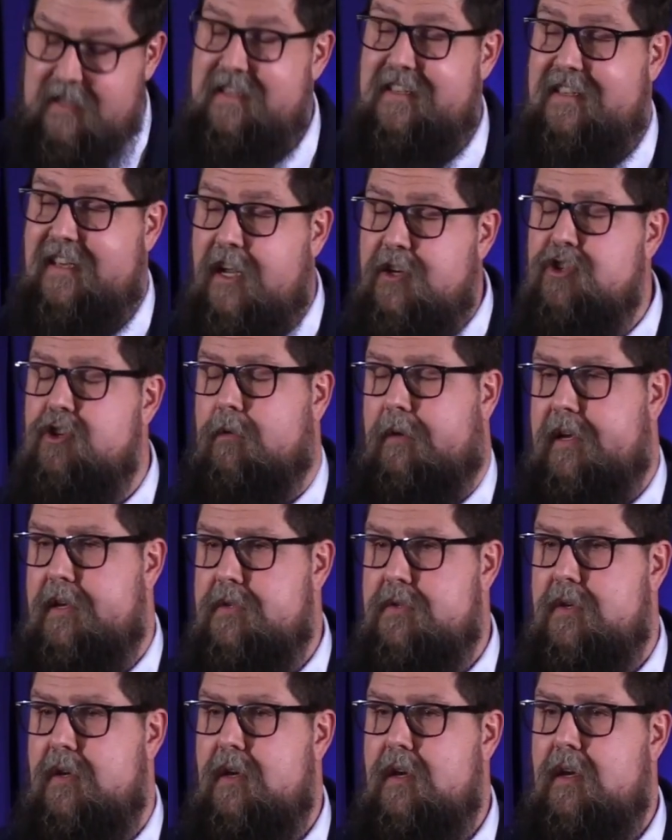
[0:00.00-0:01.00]

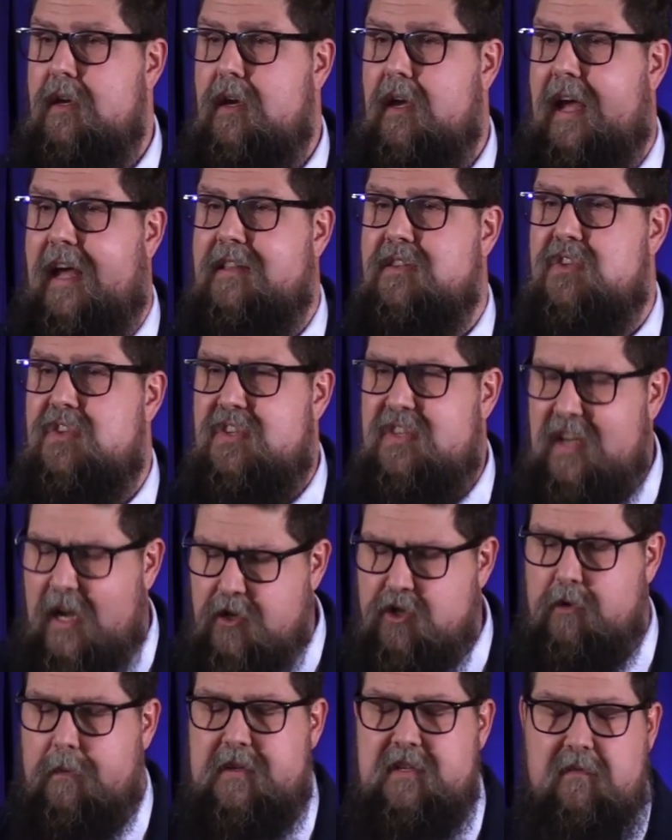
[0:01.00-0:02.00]
Centuries and
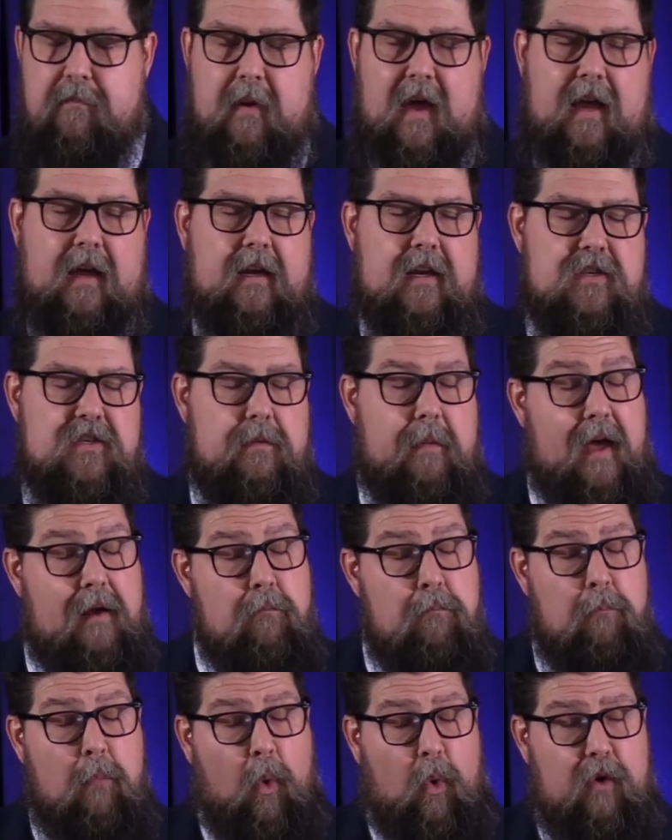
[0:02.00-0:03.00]
centuries of paganism had
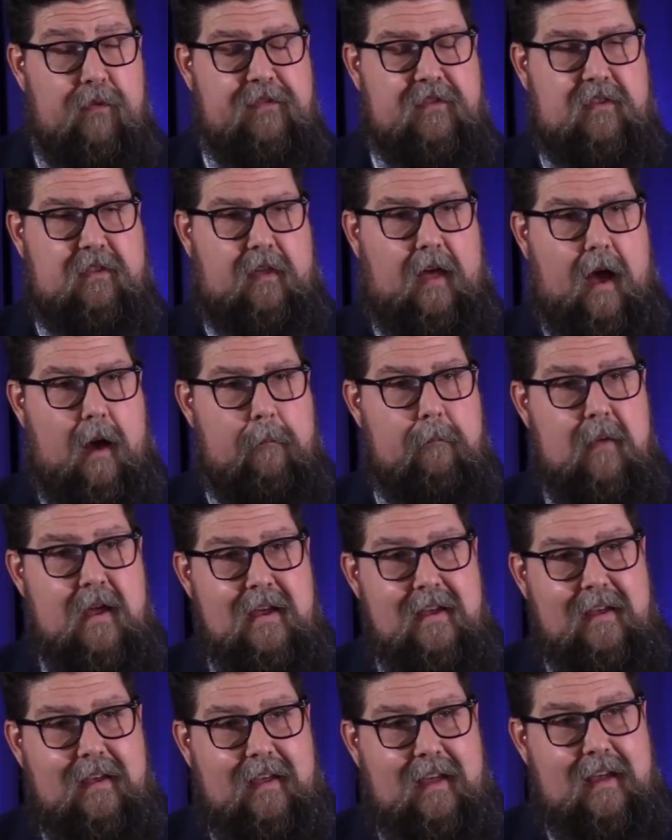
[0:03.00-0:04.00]
morphed them
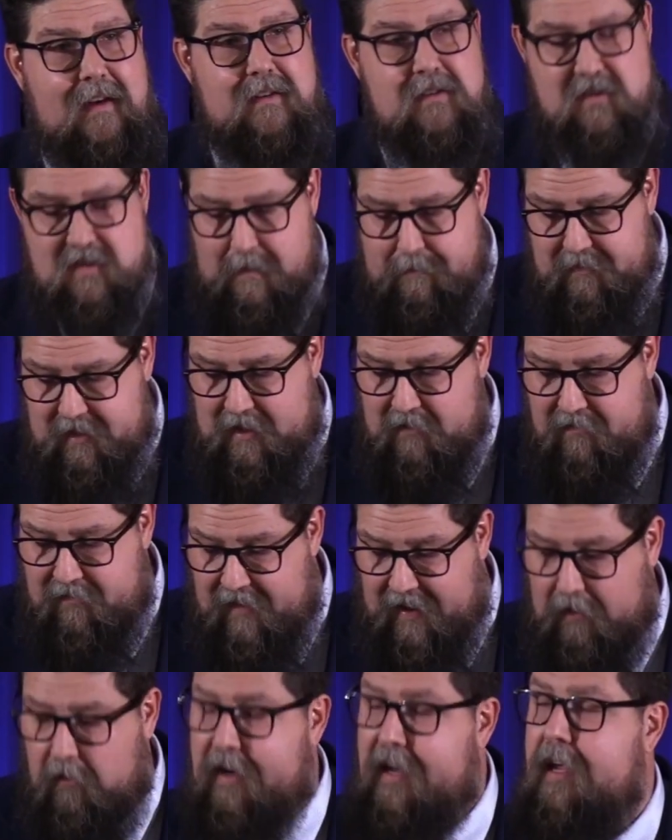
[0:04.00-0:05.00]
into something
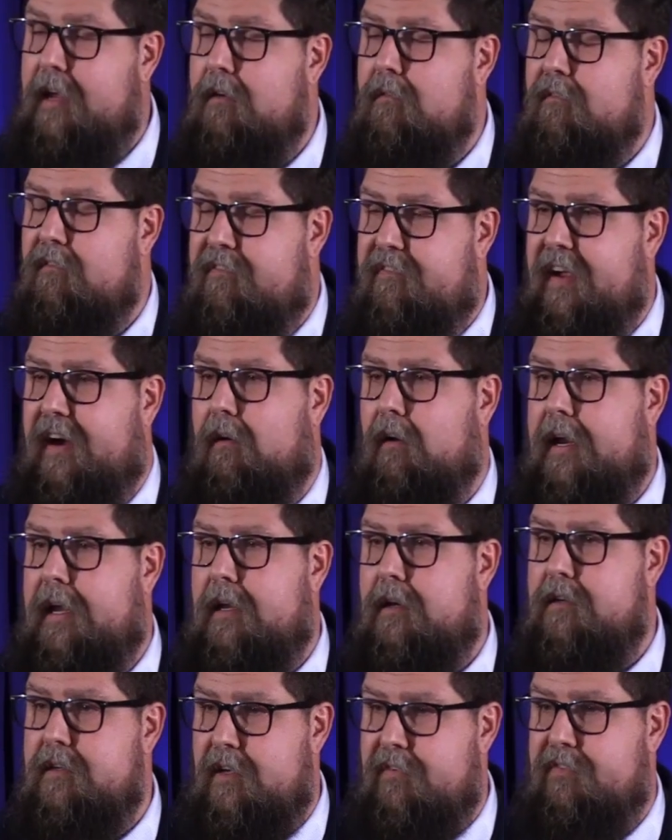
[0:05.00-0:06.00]
very, very
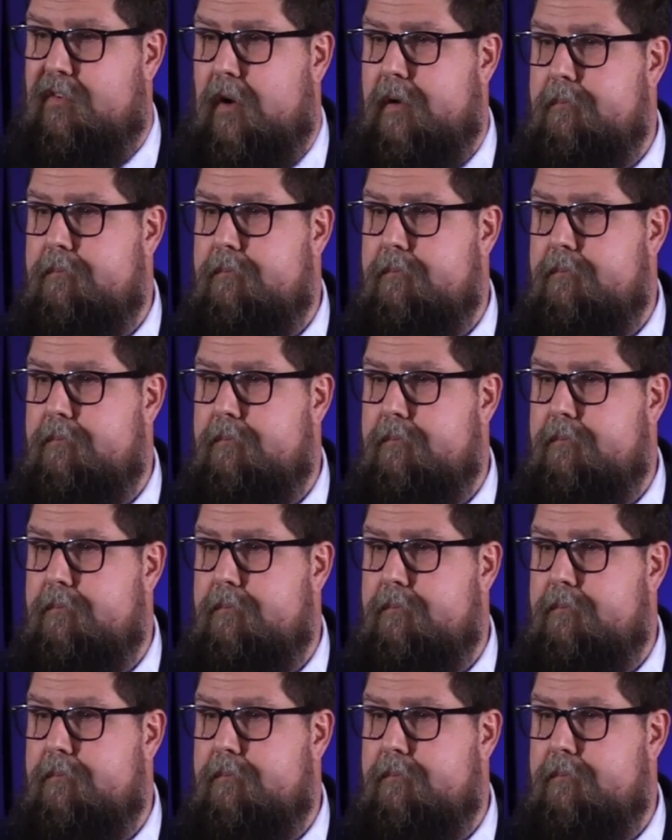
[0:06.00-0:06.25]
different.